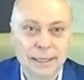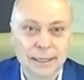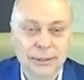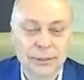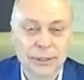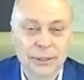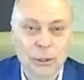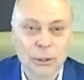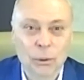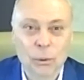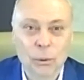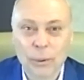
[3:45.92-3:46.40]

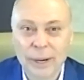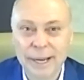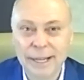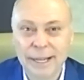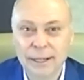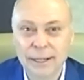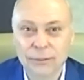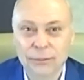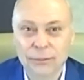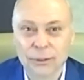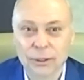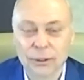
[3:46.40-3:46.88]
they were
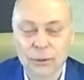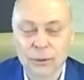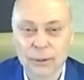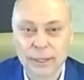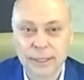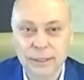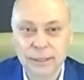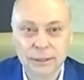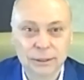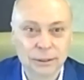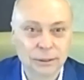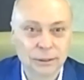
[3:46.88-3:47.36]
waiting for
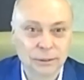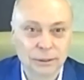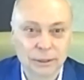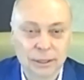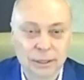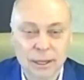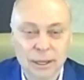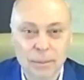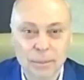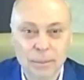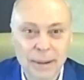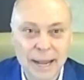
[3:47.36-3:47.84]
Christ to
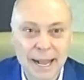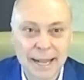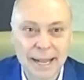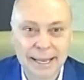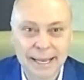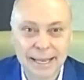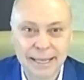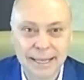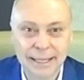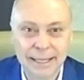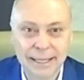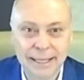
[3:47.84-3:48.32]
come back
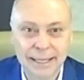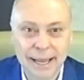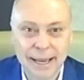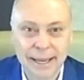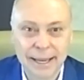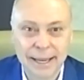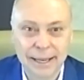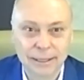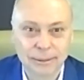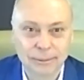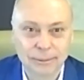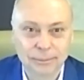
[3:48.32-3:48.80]
any
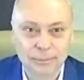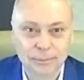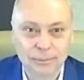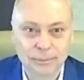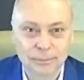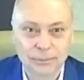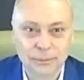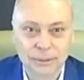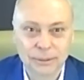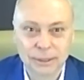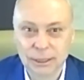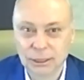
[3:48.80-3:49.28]
day.
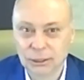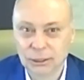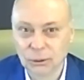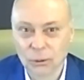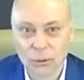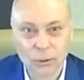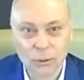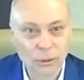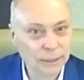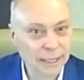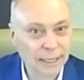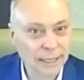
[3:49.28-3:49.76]
They
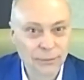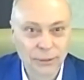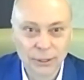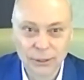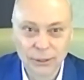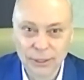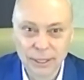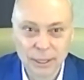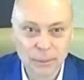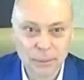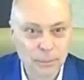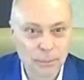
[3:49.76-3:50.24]
sold
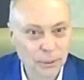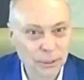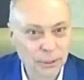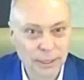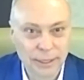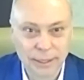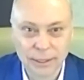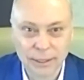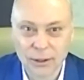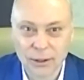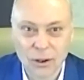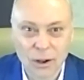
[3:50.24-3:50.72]
everything, put
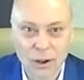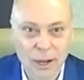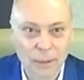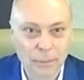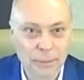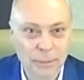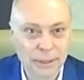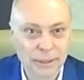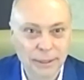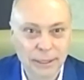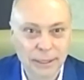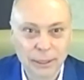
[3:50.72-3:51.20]
it in
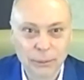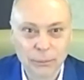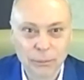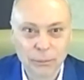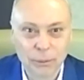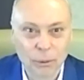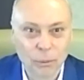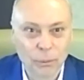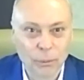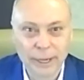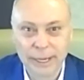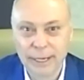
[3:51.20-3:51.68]
common, and
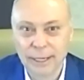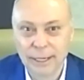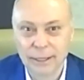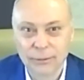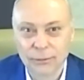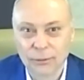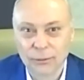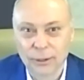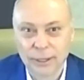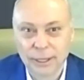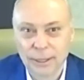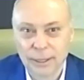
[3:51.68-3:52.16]
were waiting
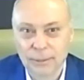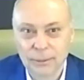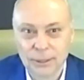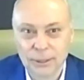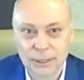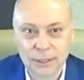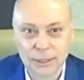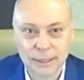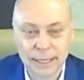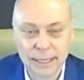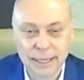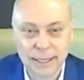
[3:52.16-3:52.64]
for him
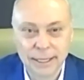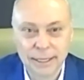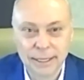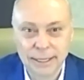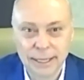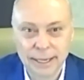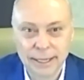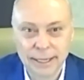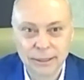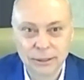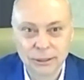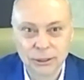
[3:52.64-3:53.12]
just any
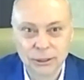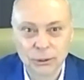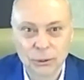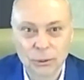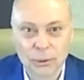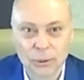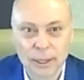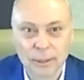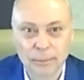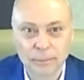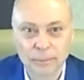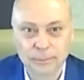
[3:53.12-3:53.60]
day to
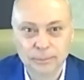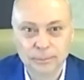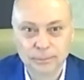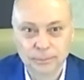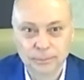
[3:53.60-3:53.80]
show up.